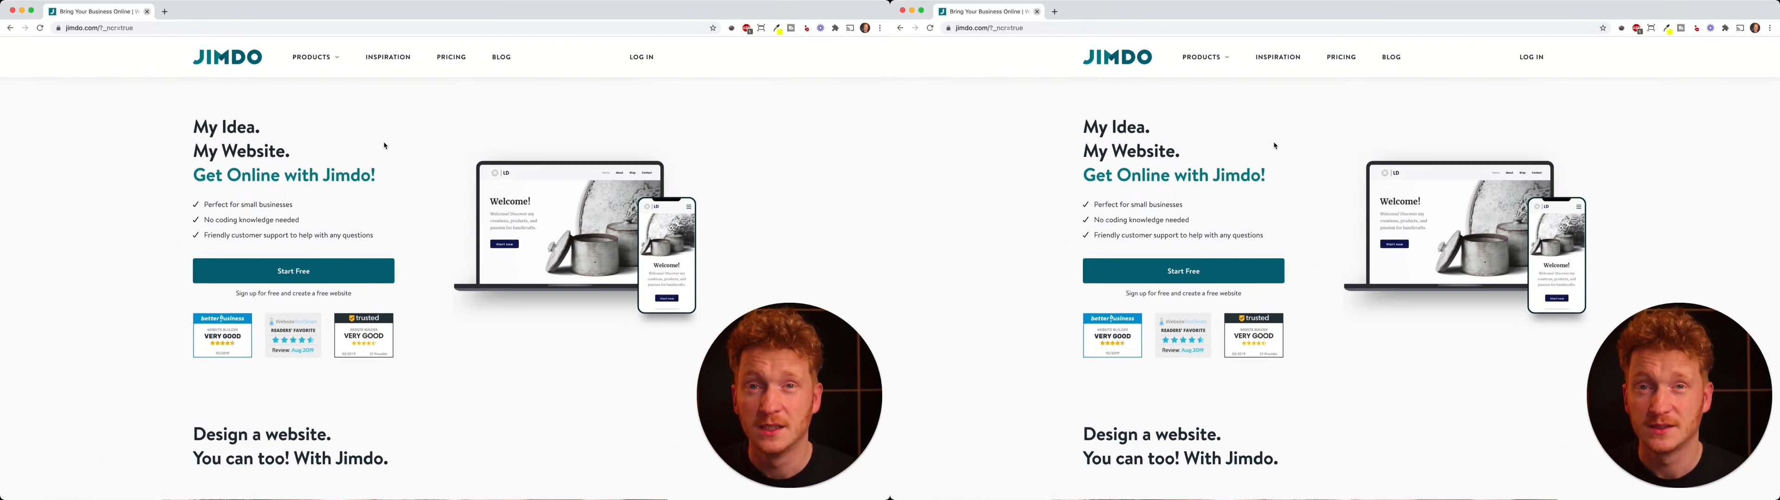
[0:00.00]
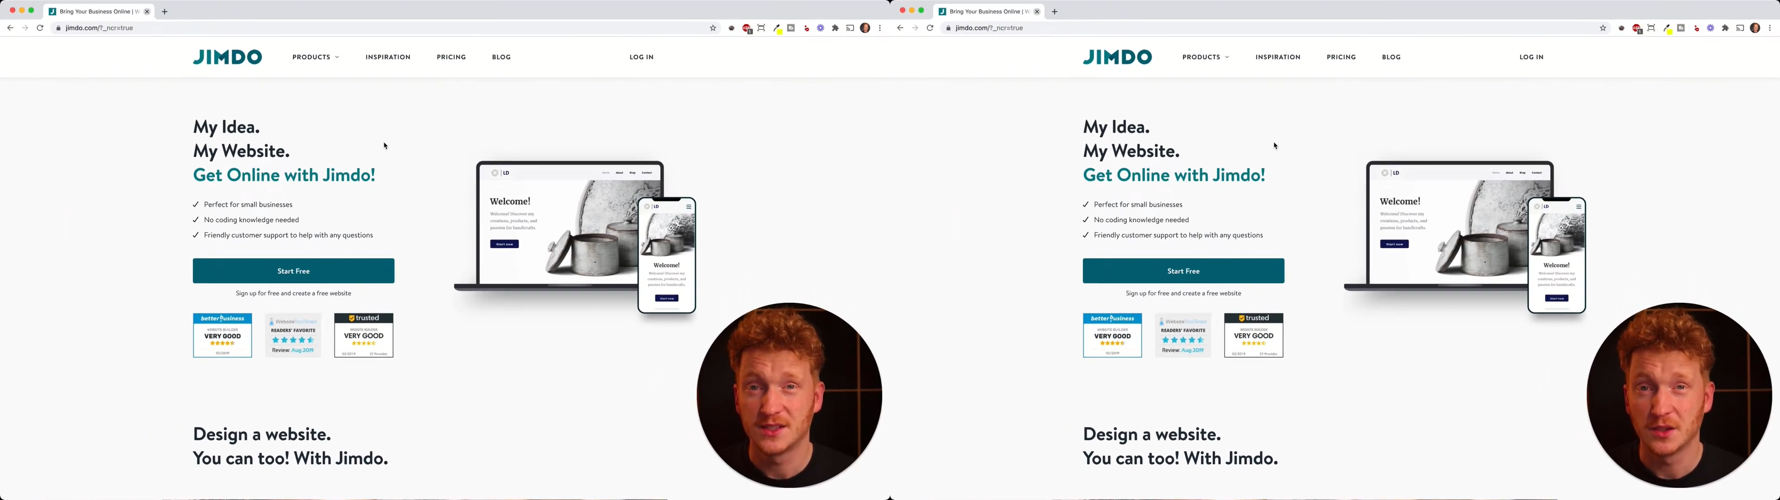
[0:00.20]

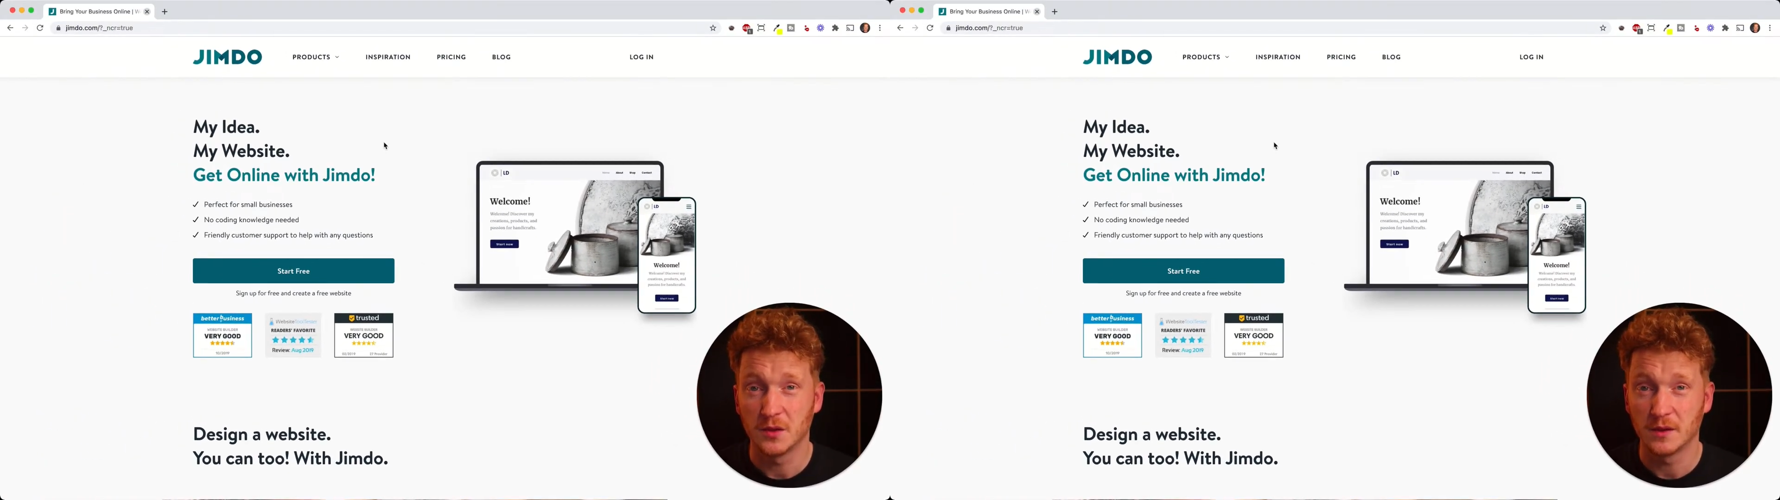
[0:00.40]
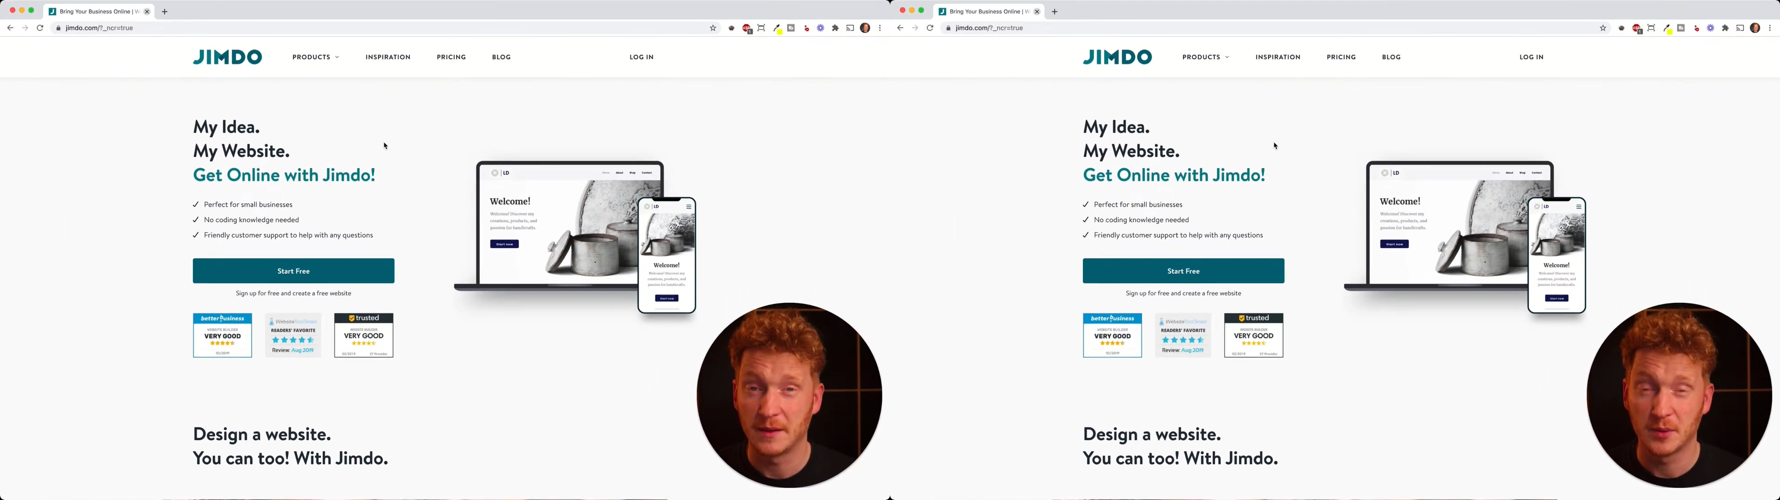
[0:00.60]

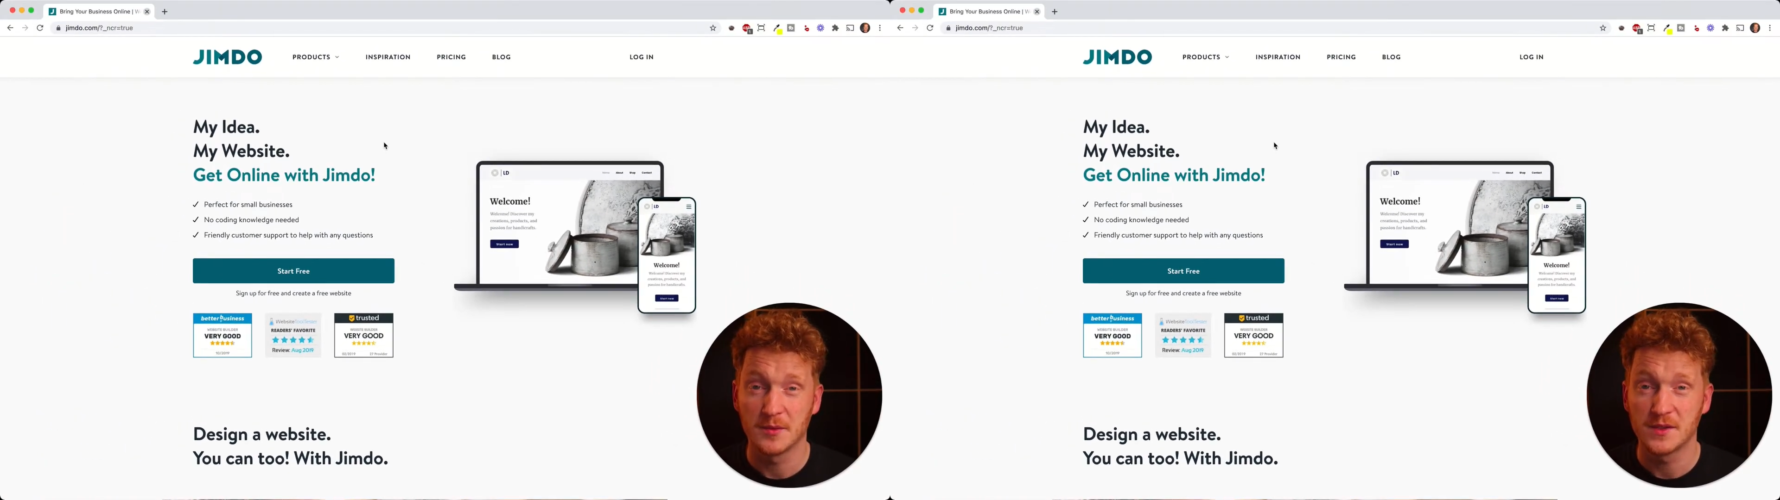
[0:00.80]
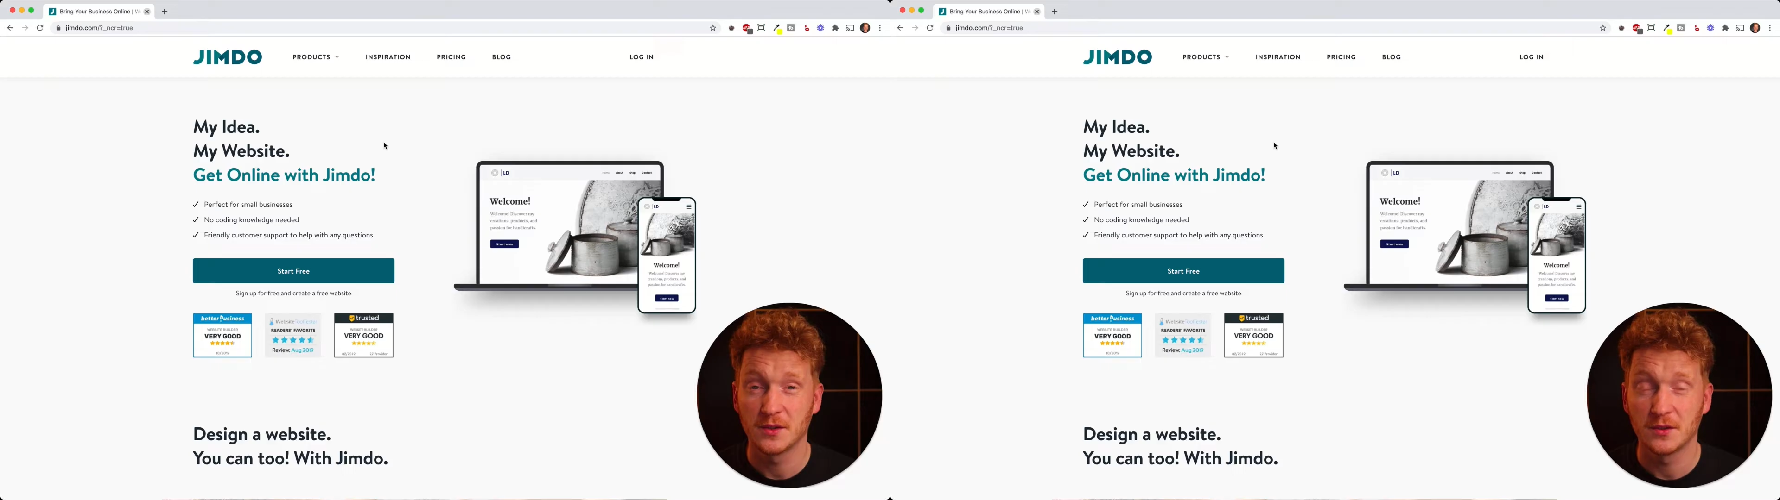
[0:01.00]
so I
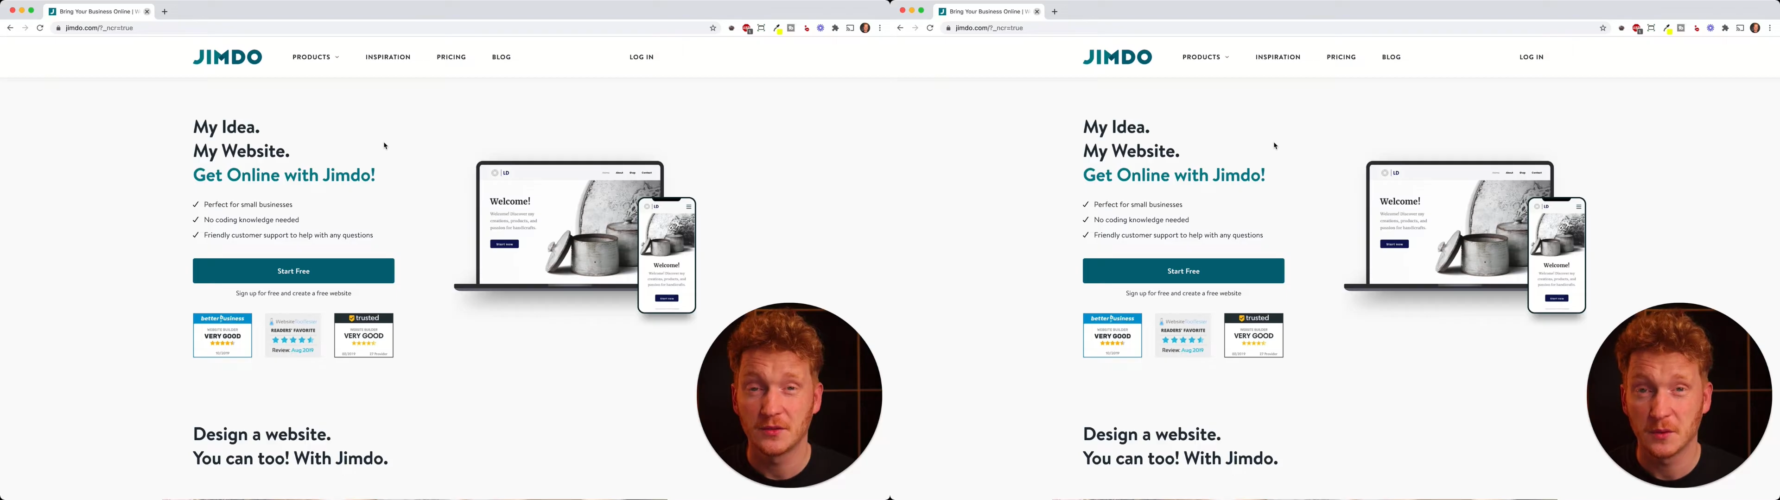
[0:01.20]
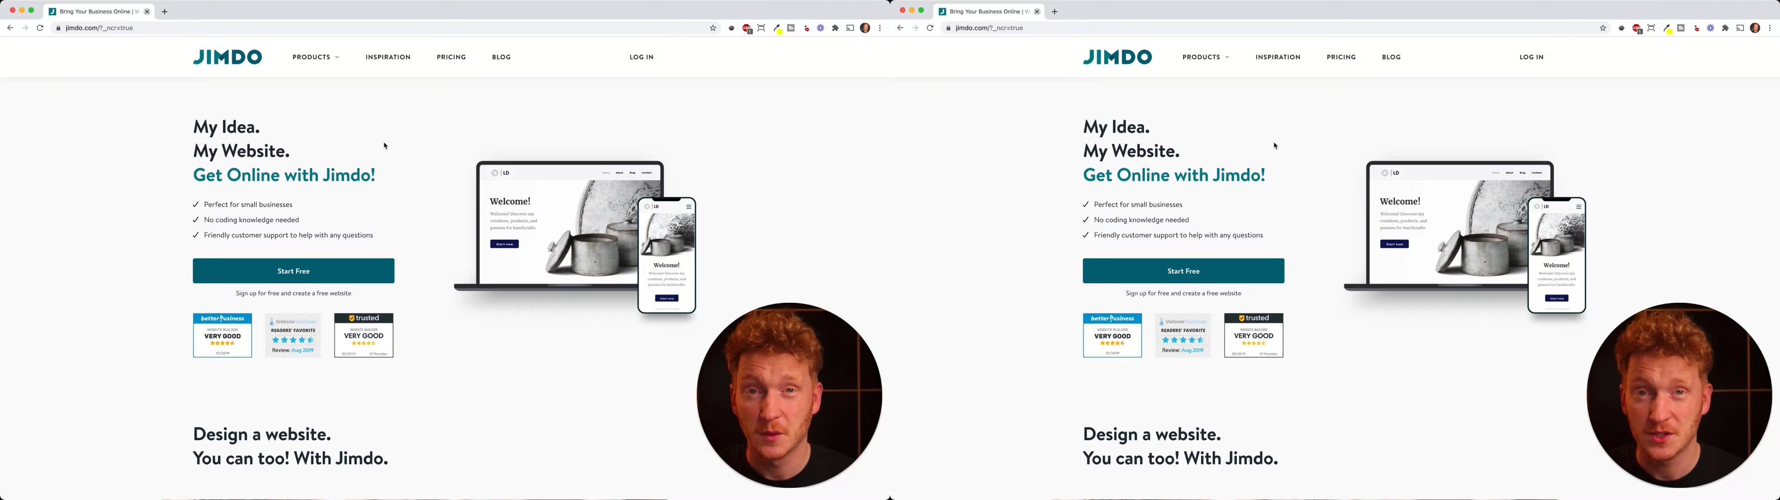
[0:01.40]
promise you
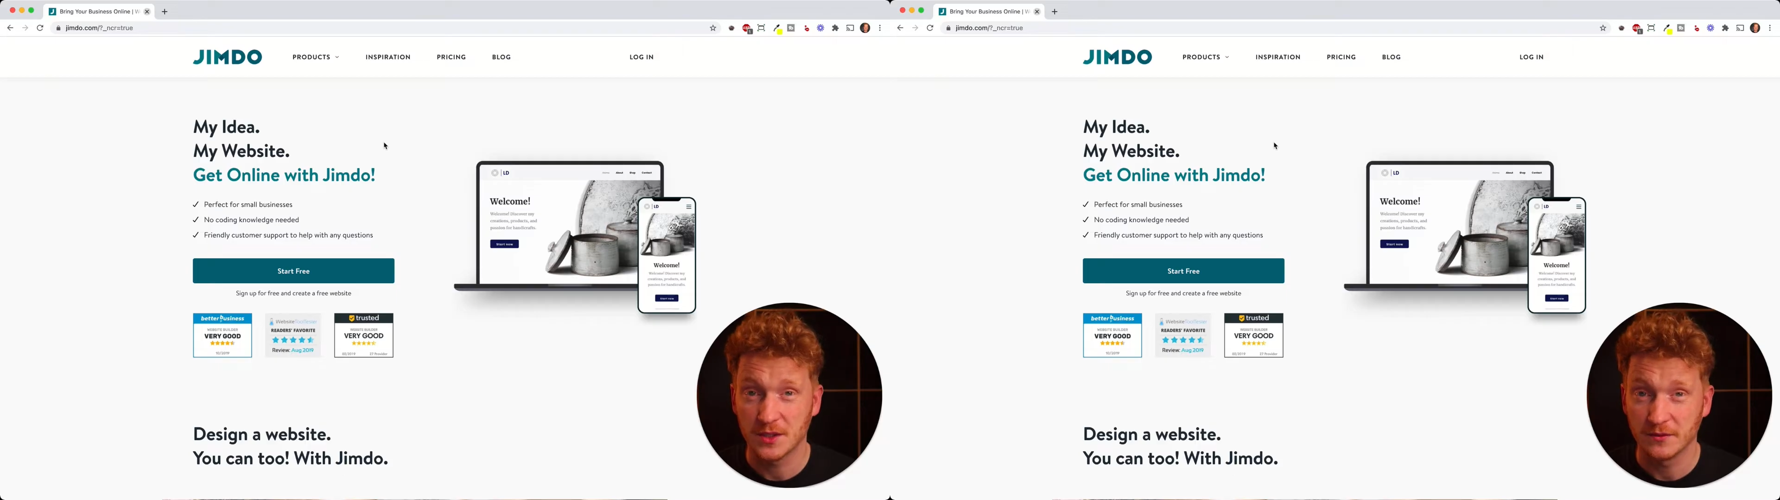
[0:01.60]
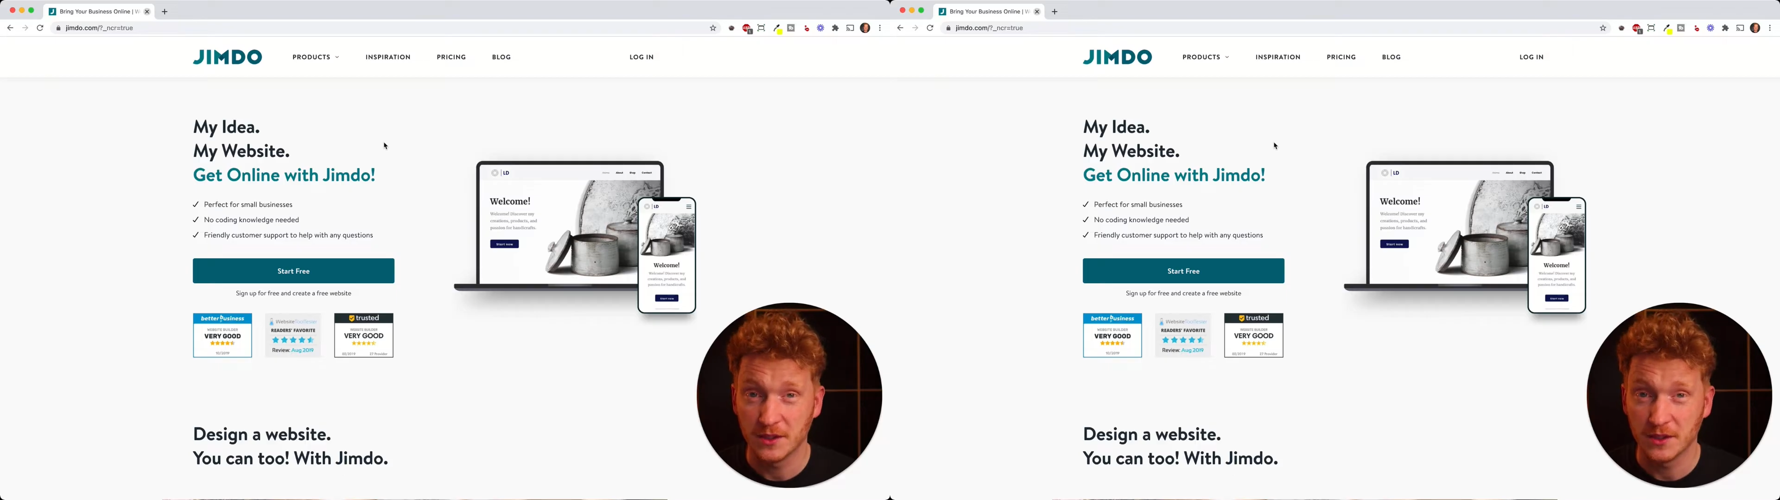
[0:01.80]
if you watch the